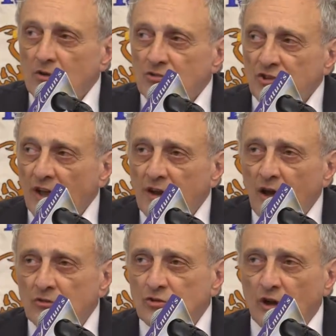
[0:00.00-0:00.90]
send
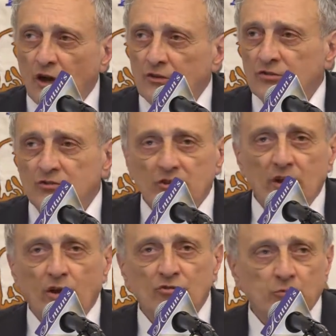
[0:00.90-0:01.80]
out to us
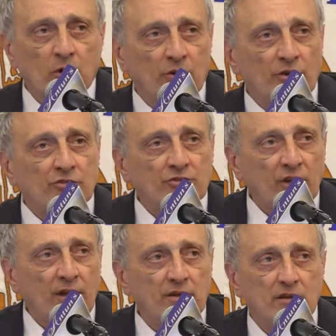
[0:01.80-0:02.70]
elsewhere in the
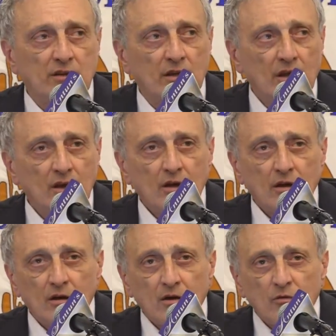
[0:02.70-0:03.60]
state
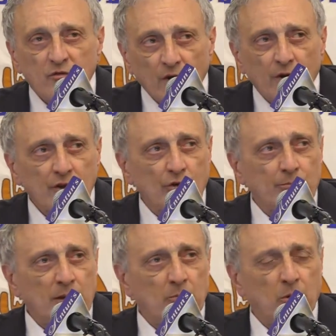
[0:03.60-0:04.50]
very
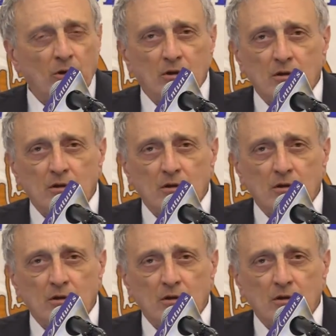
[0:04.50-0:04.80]
good people.